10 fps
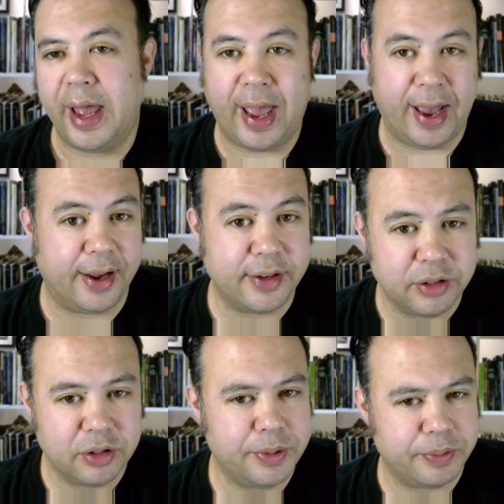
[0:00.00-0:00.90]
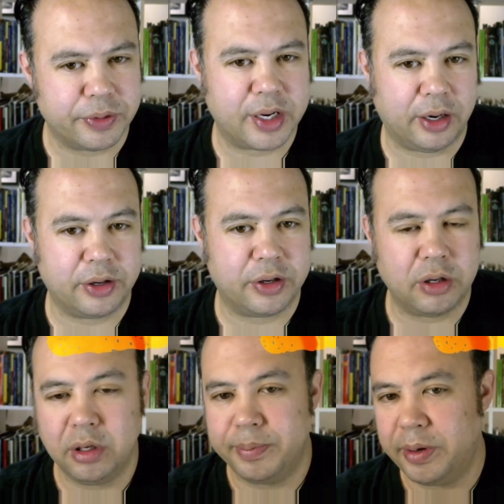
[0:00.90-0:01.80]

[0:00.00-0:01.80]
add a little bit more color, a little bit